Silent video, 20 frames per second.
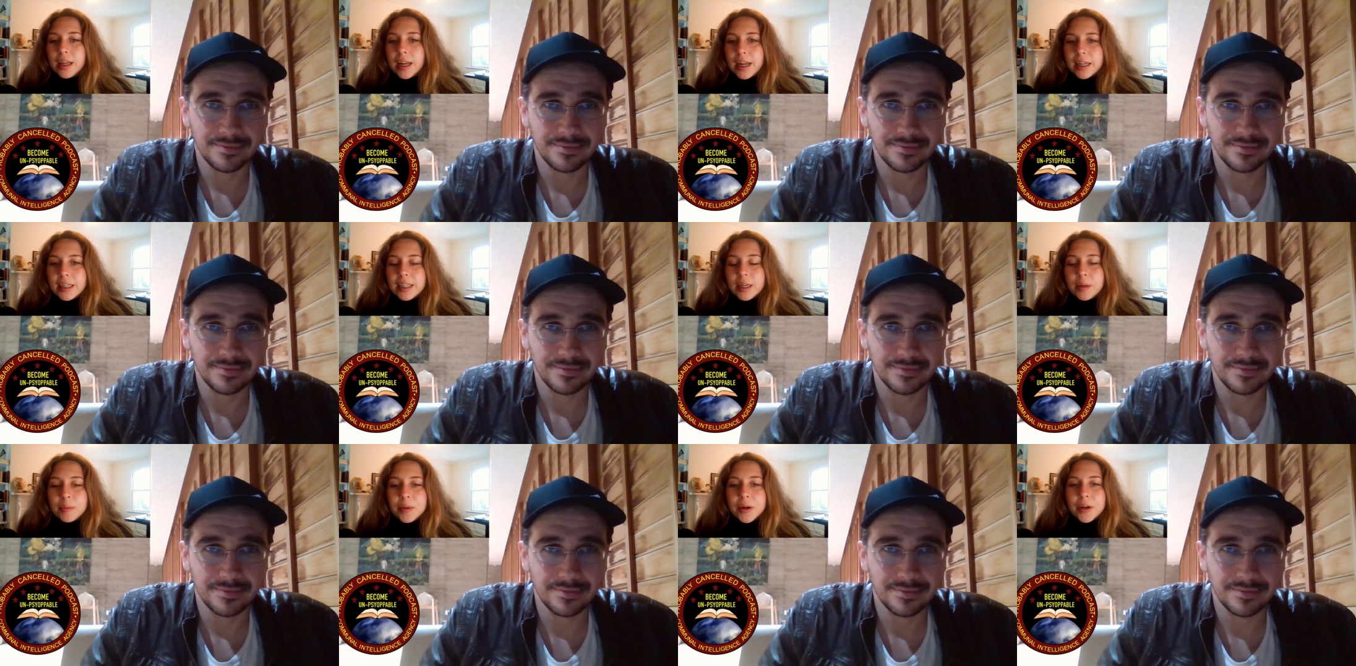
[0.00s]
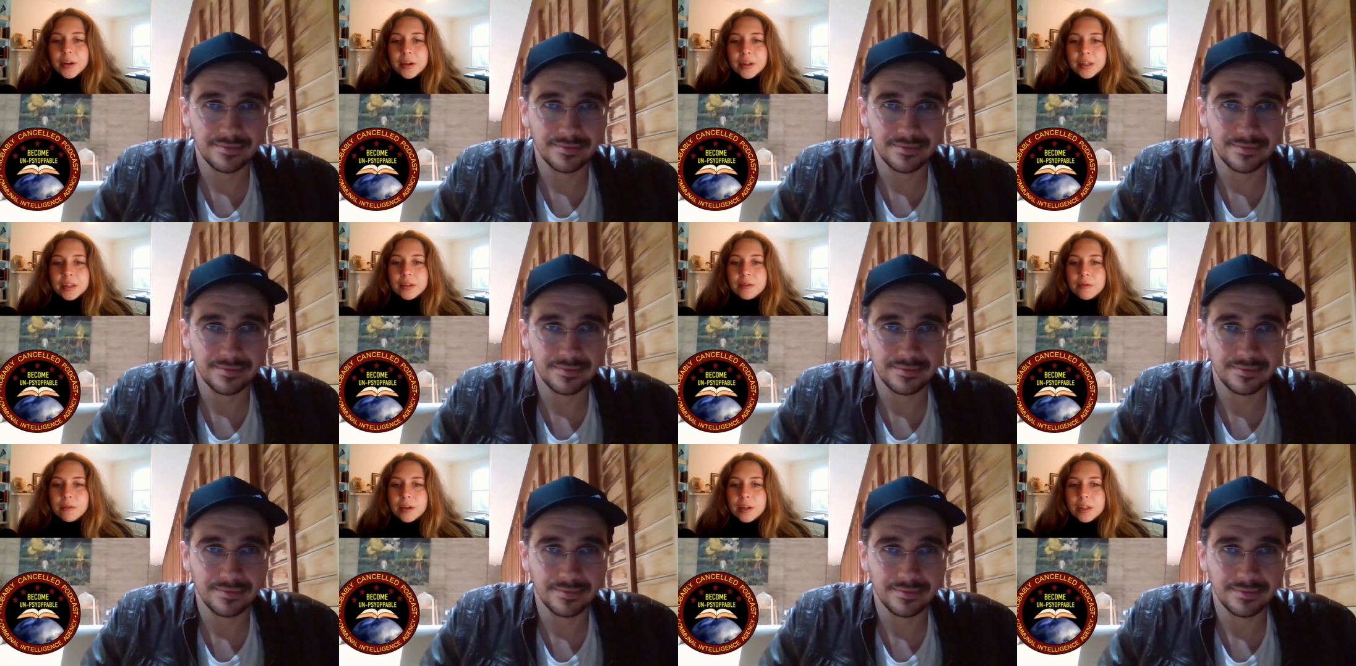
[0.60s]
Speaker 1: the anti
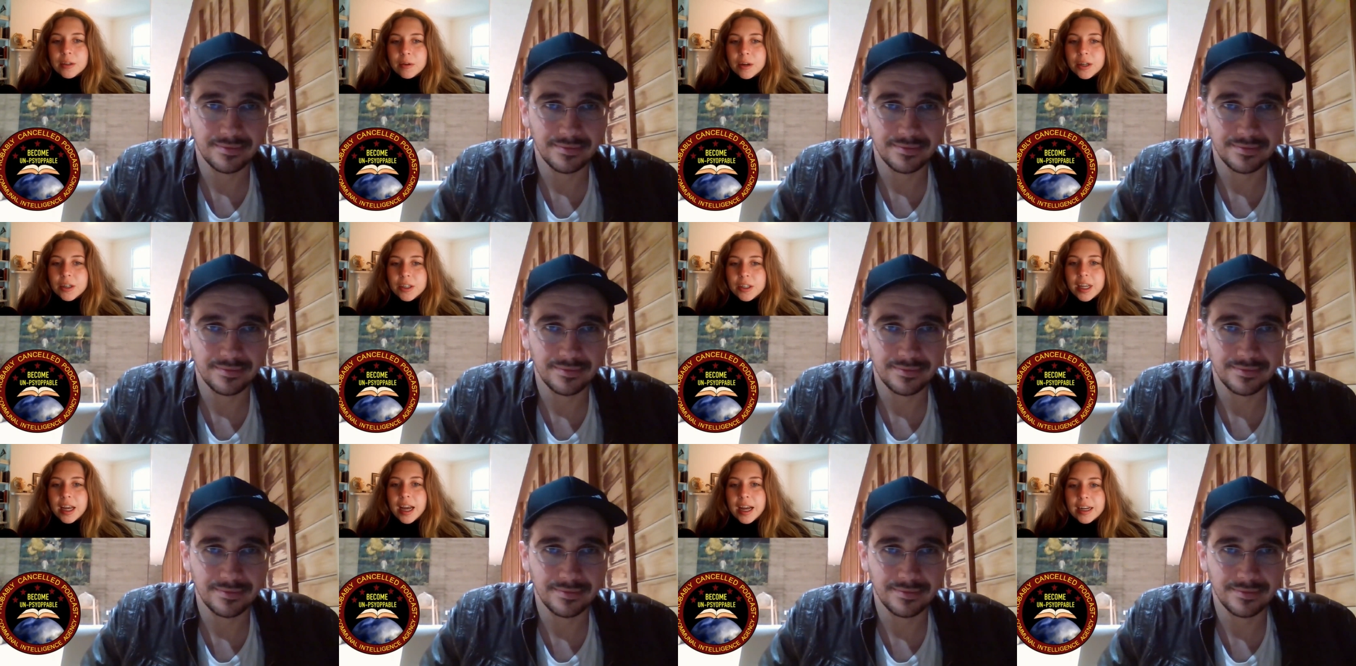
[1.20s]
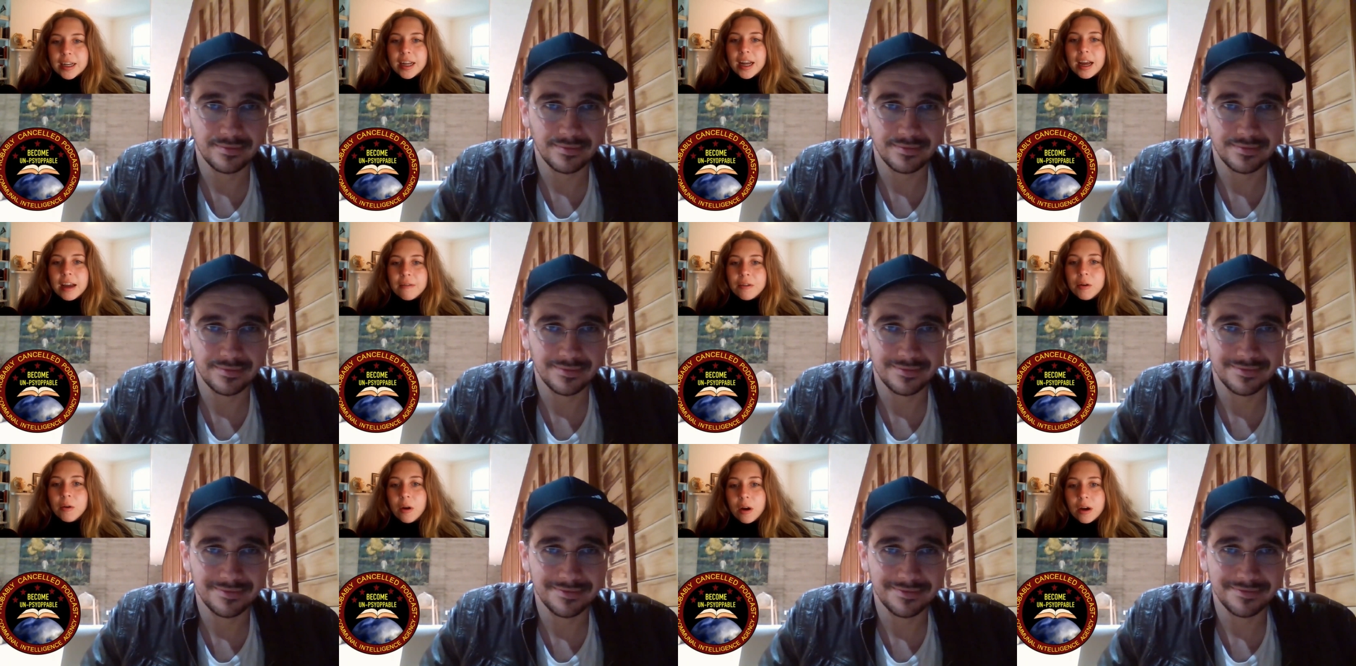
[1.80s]
imperialist front. So I just had
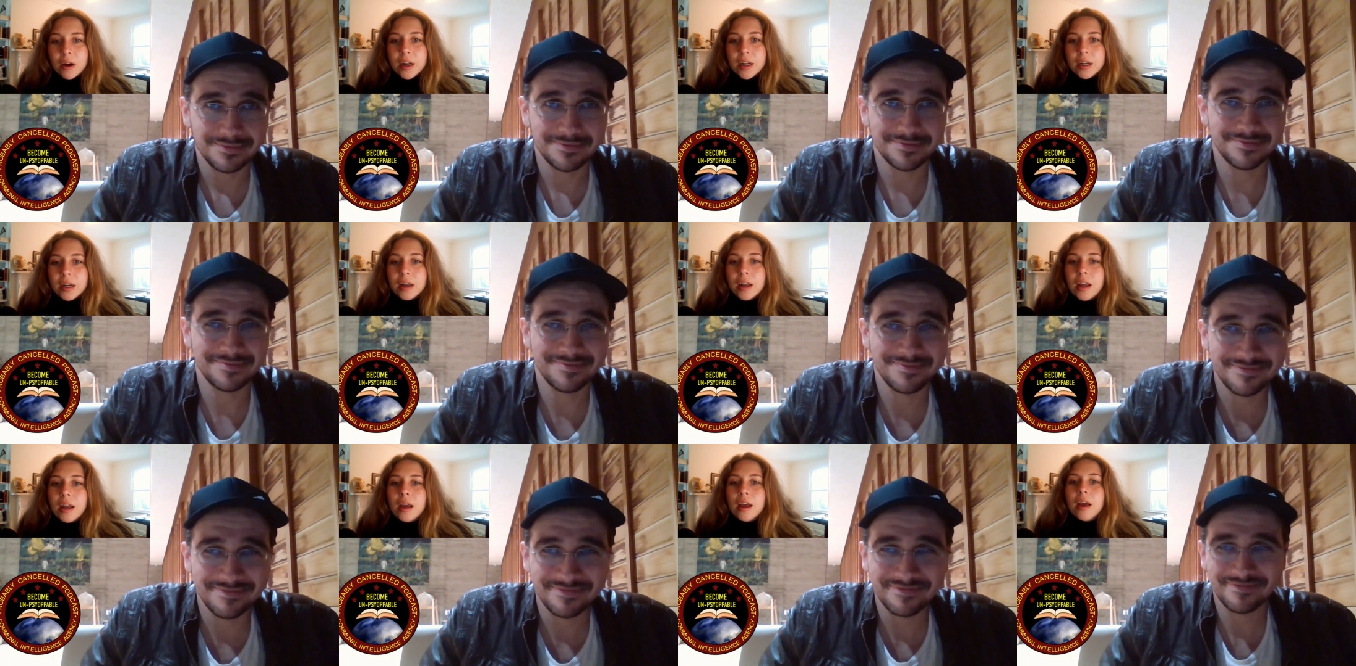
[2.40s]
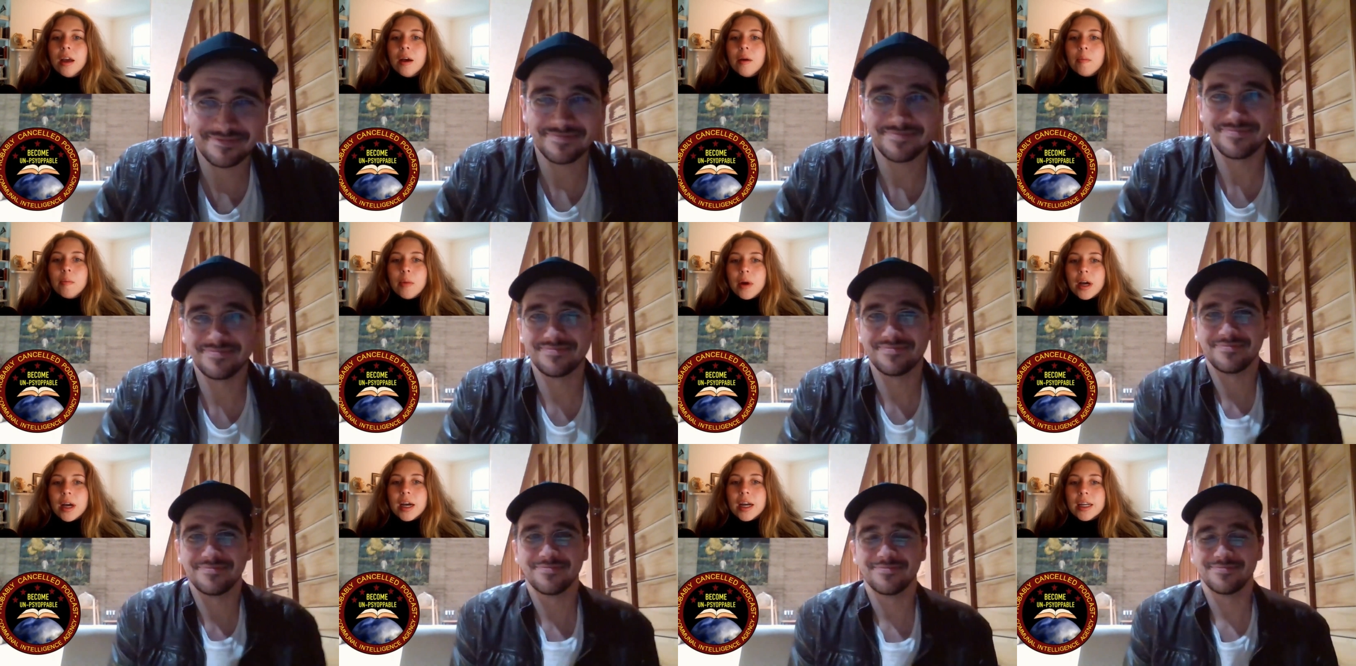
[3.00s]
to have you on.
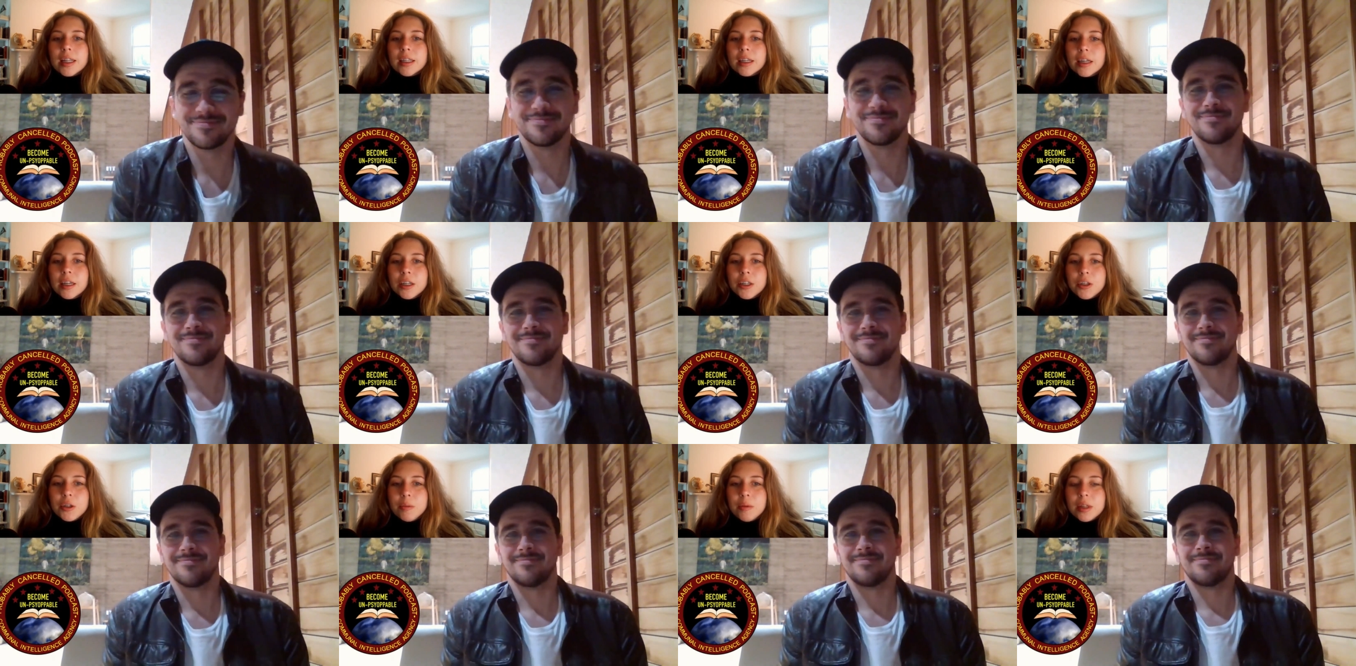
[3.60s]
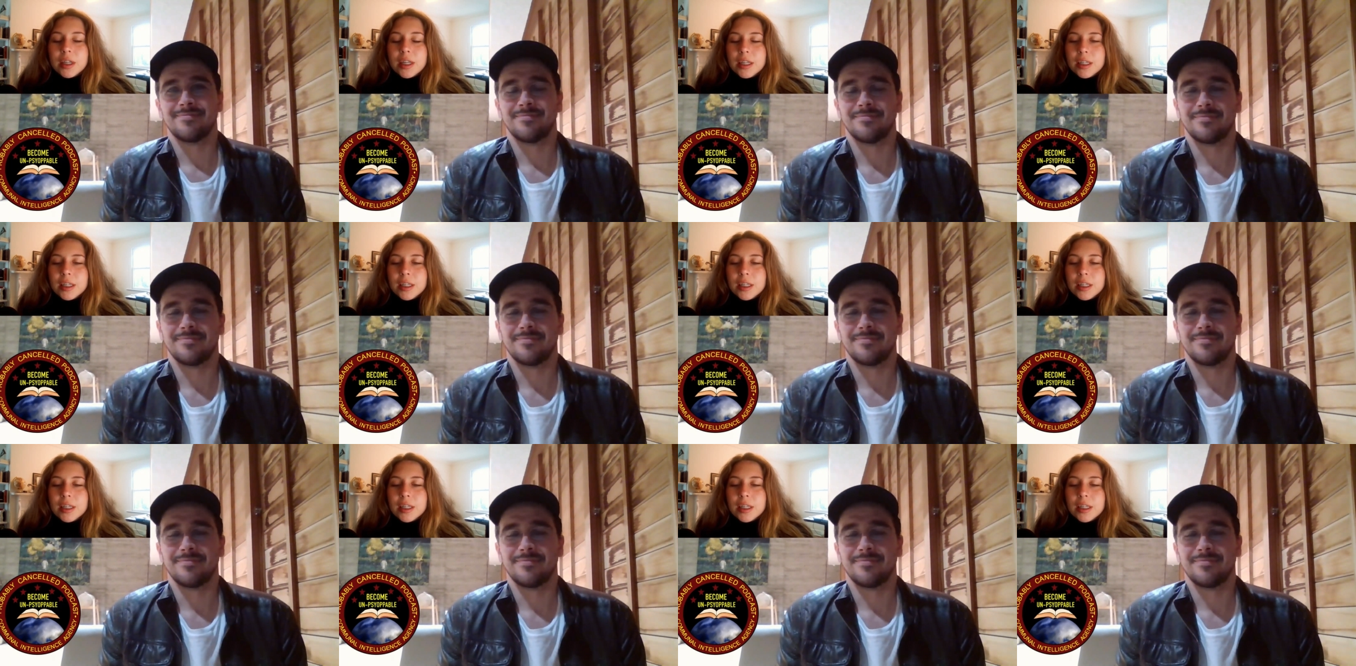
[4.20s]
But could you